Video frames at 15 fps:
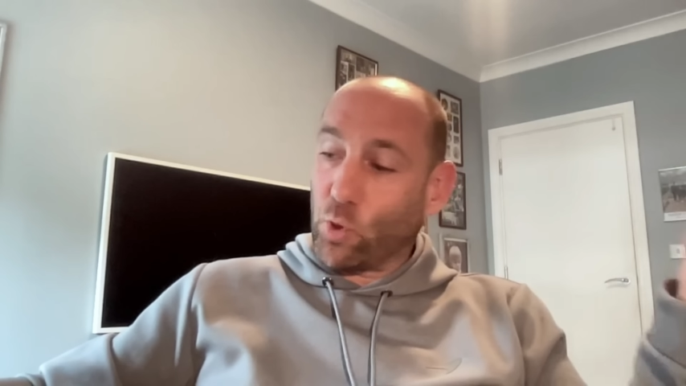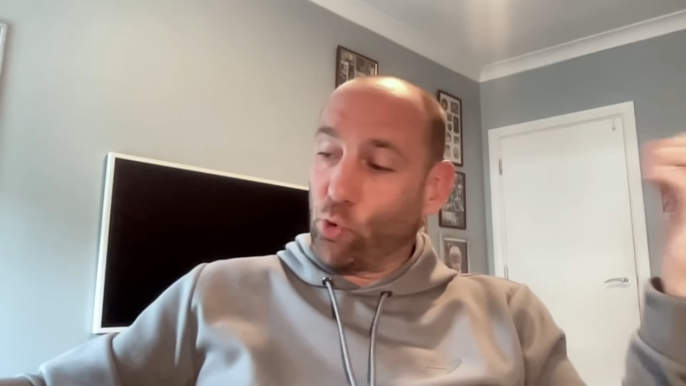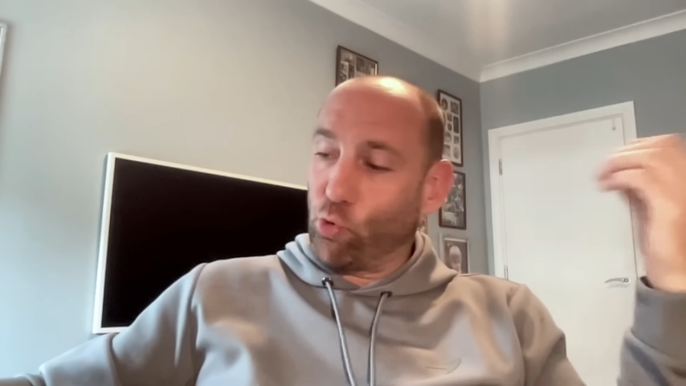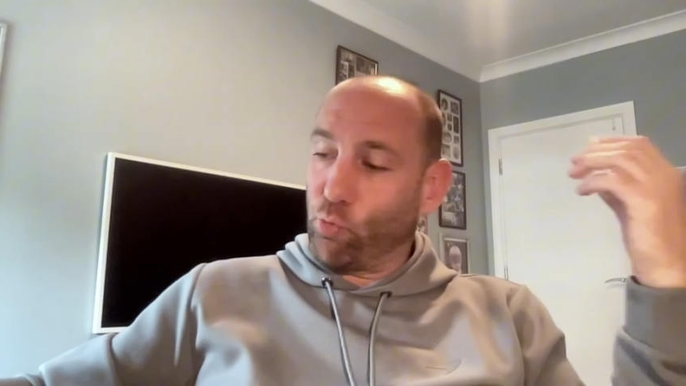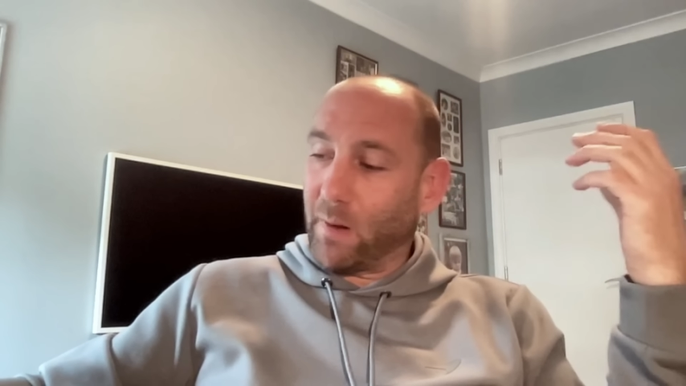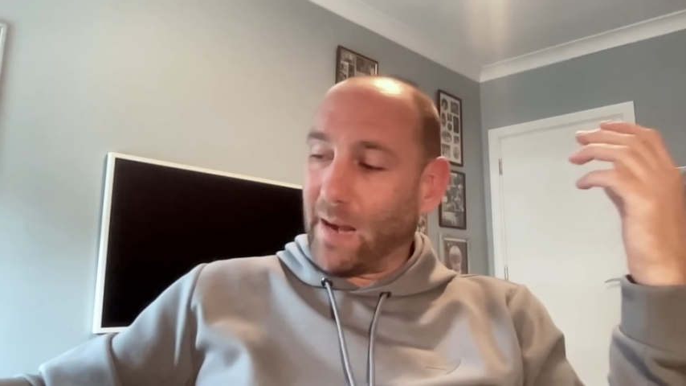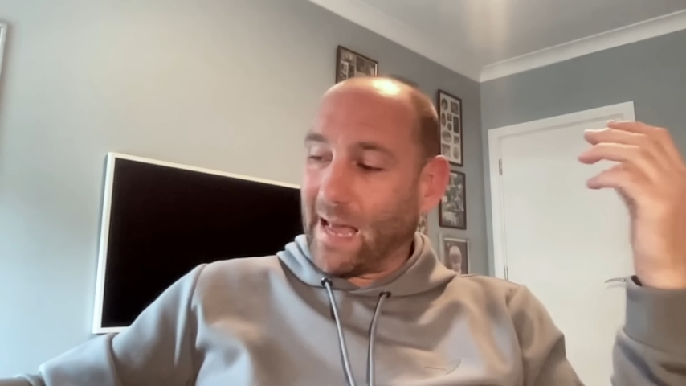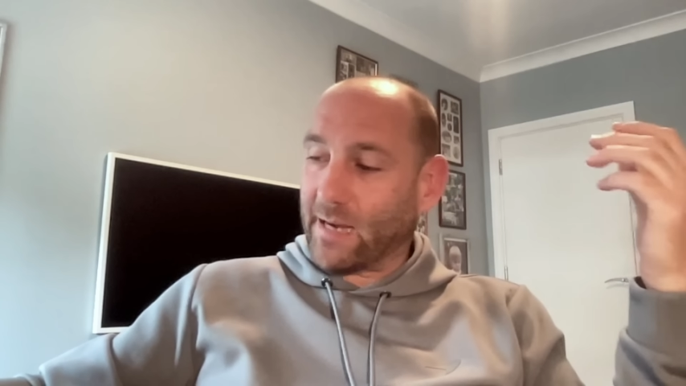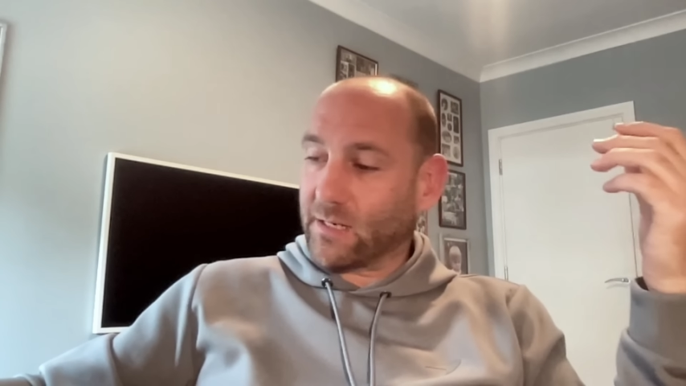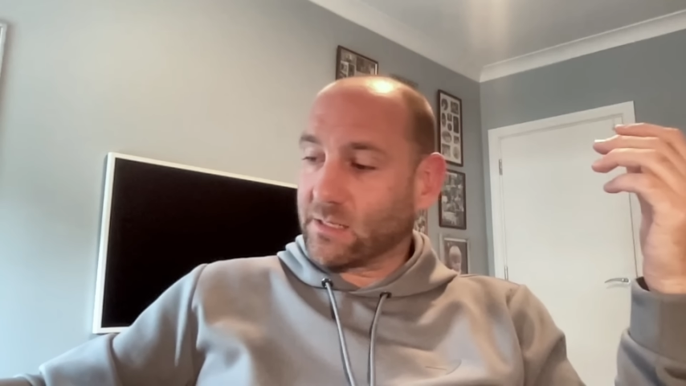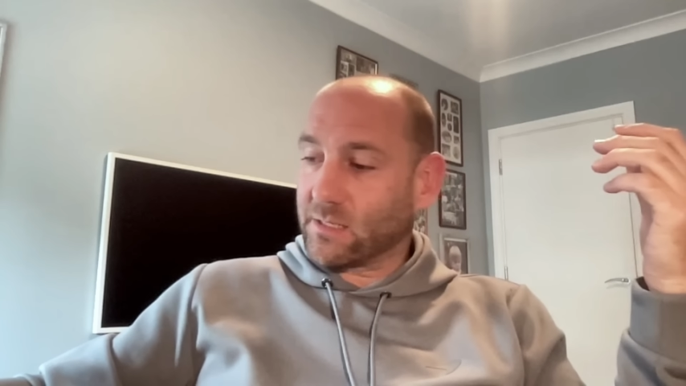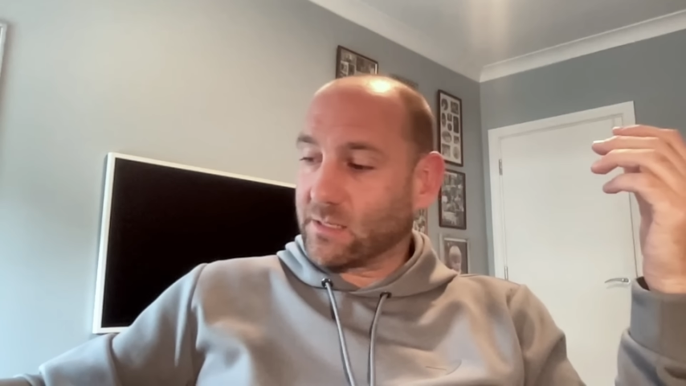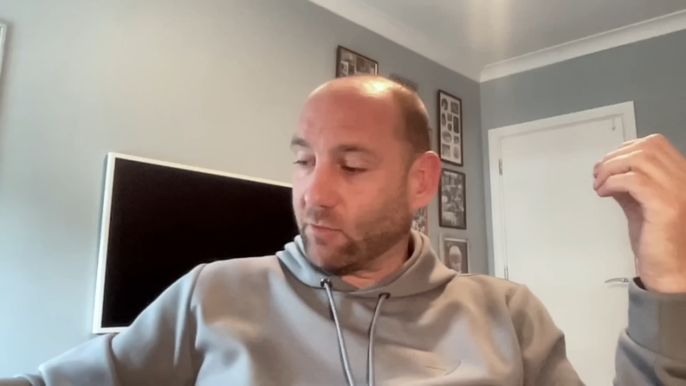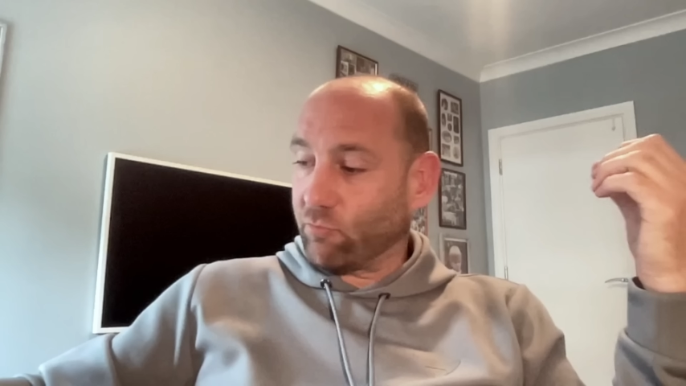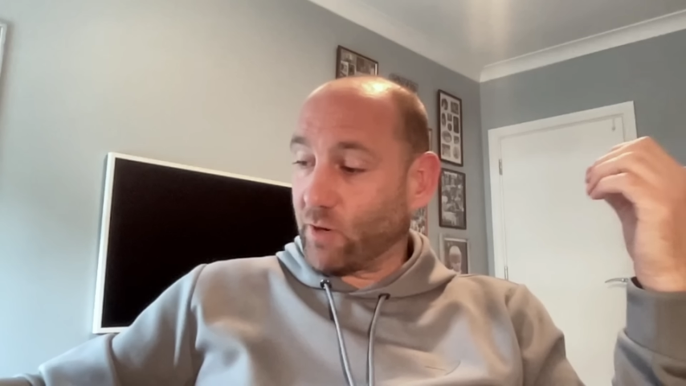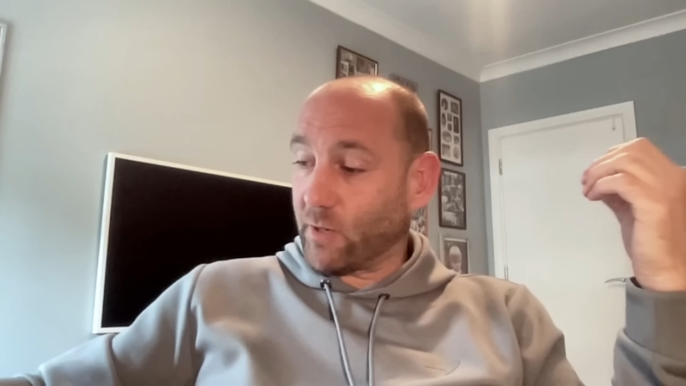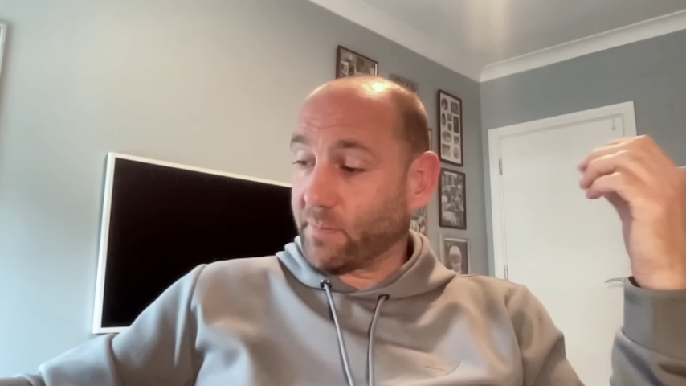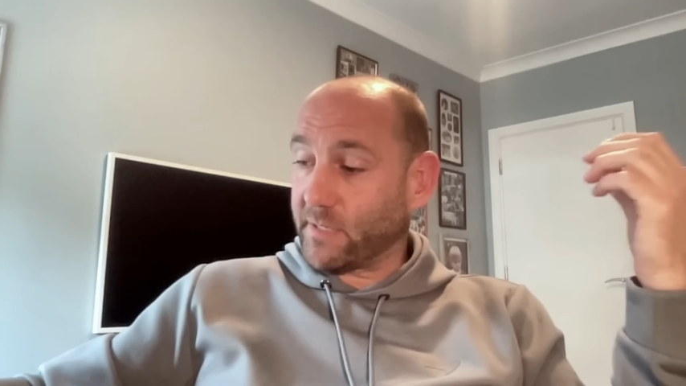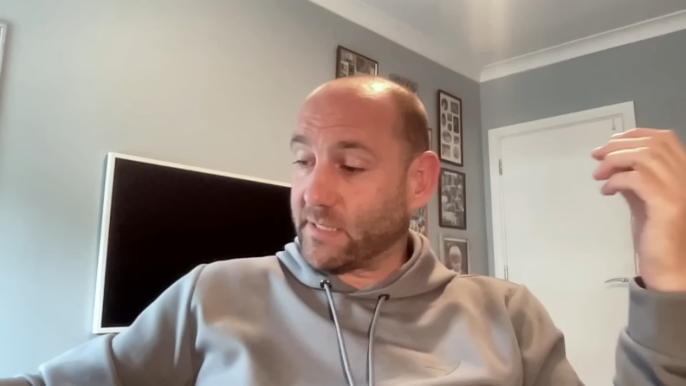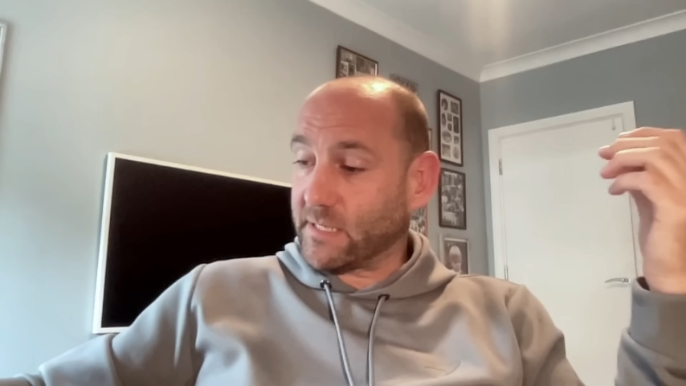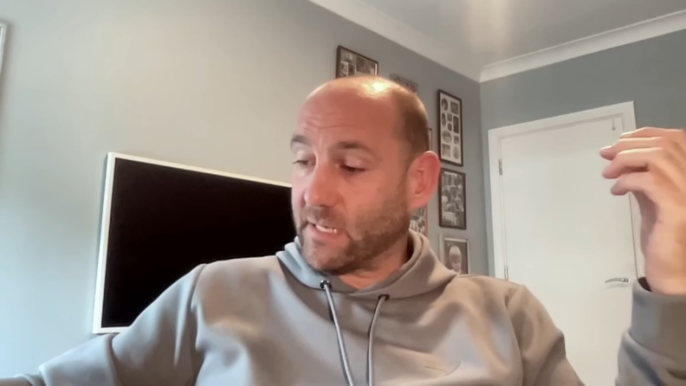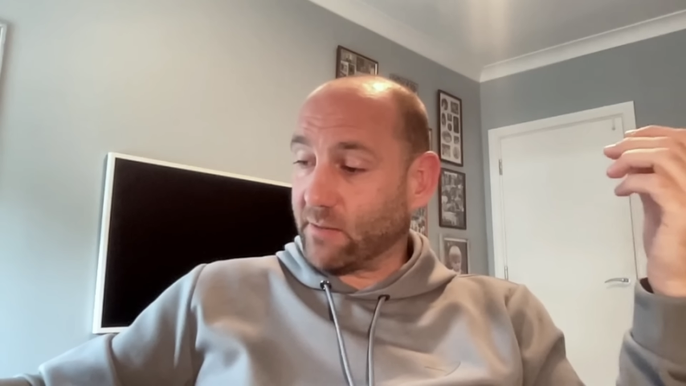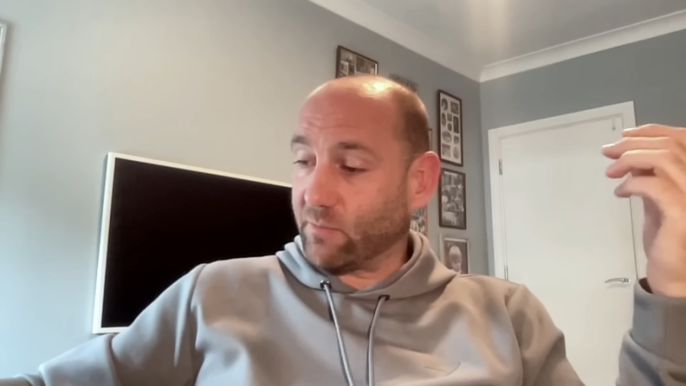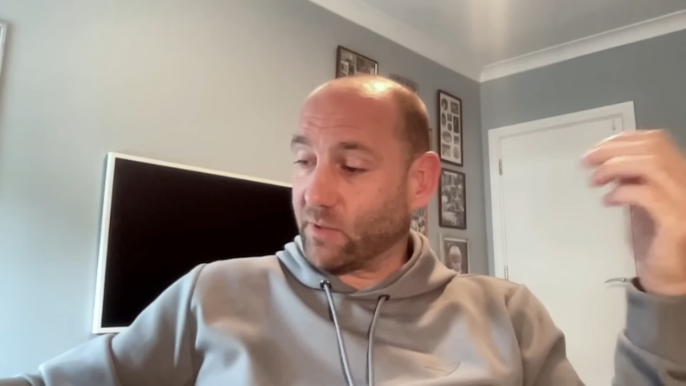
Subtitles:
All Blacks rugby team,